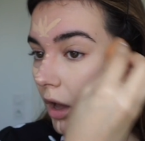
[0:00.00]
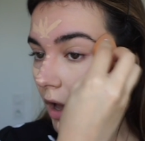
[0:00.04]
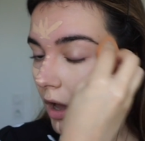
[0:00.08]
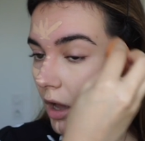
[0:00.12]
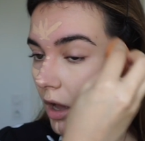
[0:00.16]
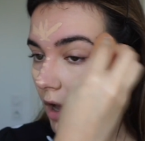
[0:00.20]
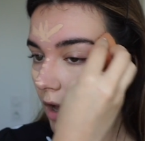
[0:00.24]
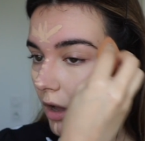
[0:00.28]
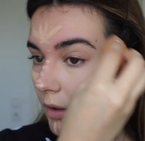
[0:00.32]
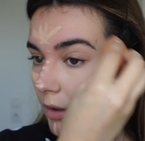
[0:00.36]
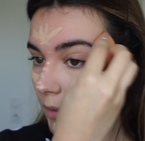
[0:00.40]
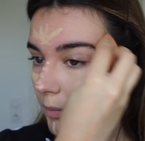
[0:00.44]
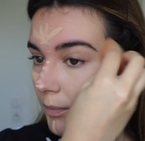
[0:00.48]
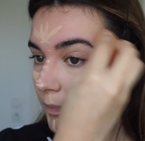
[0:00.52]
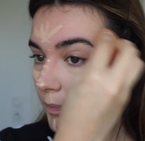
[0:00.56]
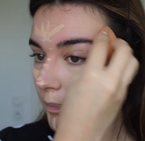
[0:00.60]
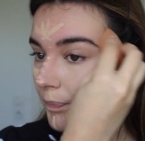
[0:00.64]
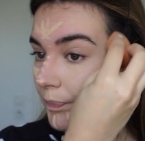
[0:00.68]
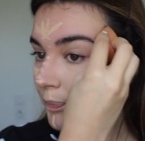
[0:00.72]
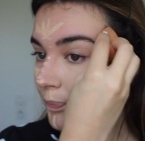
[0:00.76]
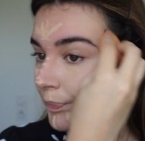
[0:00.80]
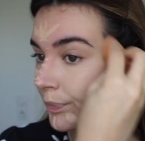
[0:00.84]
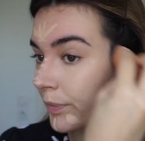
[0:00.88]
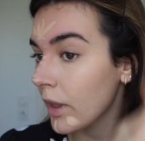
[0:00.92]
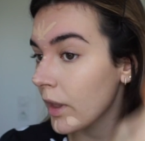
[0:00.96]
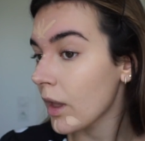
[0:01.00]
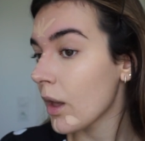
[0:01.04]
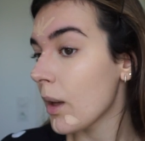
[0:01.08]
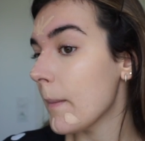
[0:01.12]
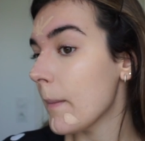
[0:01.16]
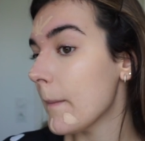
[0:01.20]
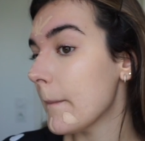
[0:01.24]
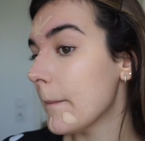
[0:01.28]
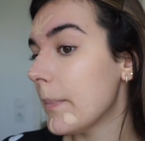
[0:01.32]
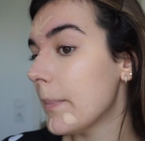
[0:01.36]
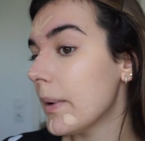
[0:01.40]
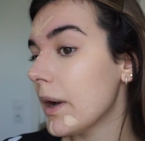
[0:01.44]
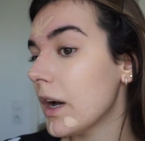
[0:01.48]
Um,
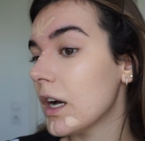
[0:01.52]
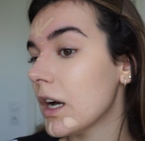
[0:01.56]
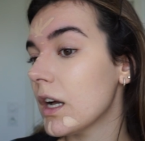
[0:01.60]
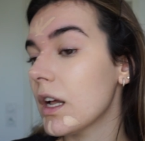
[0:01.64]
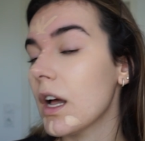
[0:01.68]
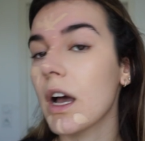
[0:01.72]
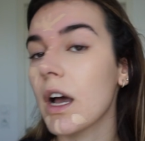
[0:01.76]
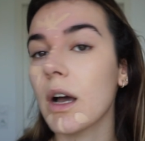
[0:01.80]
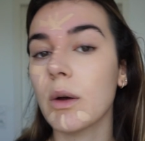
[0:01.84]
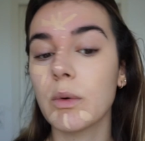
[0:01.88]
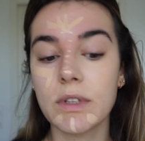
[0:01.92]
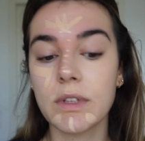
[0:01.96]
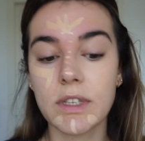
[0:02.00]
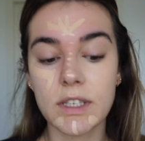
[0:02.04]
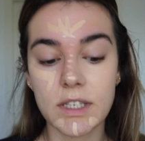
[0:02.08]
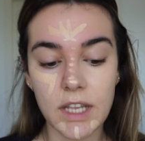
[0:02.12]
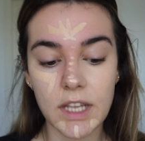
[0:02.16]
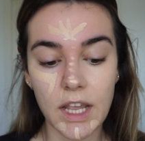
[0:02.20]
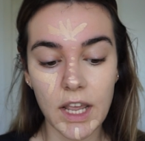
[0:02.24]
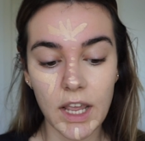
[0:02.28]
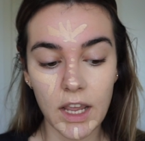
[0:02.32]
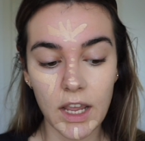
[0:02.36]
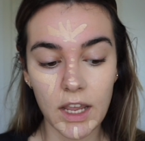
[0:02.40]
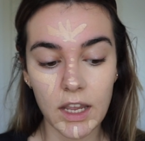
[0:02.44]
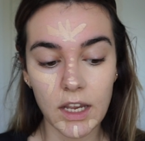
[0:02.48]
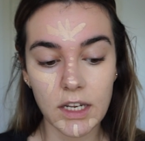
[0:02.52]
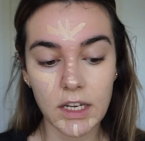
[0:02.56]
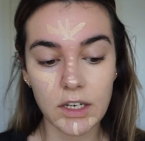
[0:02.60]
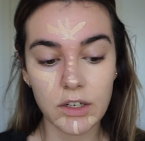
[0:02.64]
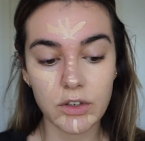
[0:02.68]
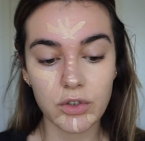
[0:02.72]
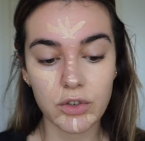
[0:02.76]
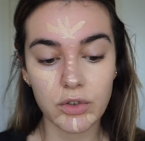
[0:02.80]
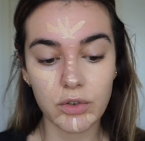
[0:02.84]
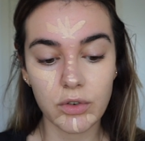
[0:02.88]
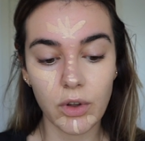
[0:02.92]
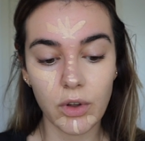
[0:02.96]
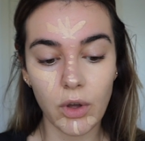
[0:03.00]
but I would say
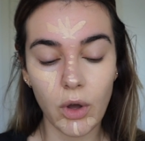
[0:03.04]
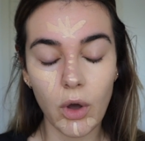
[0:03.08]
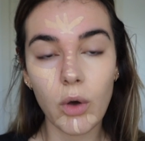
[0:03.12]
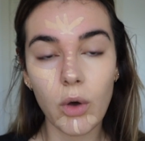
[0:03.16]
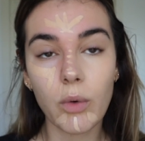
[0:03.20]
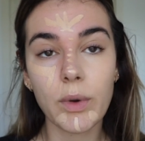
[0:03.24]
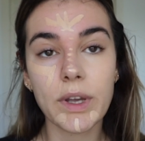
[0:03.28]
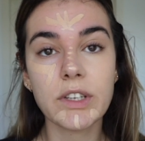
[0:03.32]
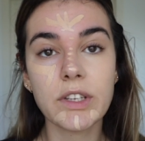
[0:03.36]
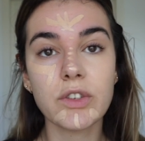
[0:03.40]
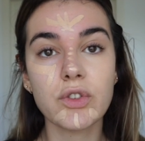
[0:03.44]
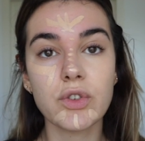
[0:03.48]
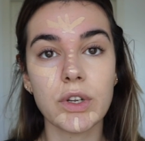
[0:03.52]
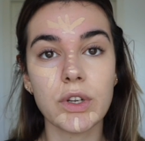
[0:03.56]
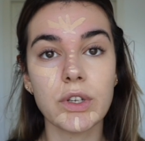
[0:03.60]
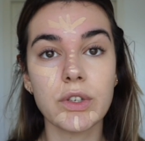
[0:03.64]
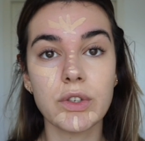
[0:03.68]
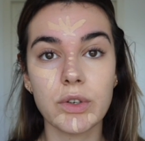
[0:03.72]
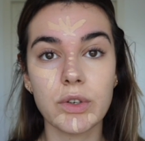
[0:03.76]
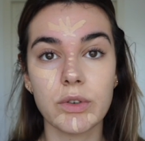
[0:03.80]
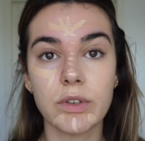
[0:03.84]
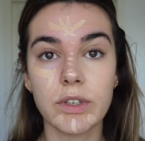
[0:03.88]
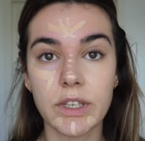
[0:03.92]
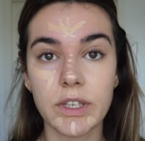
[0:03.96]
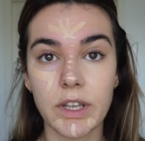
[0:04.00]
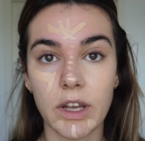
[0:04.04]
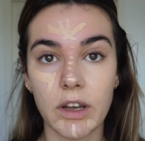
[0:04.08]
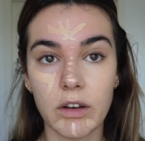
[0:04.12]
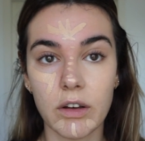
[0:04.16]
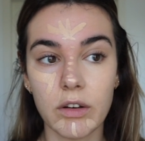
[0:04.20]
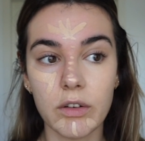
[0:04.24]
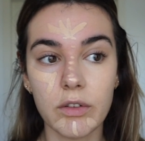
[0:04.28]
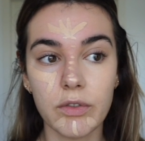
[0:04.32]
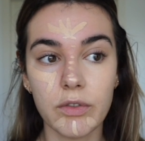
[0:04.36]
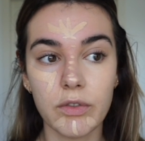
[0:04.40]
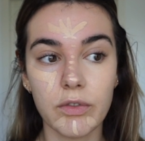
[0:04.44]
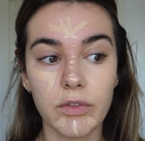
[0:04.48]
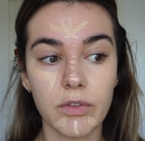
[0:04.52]
always trust yourself,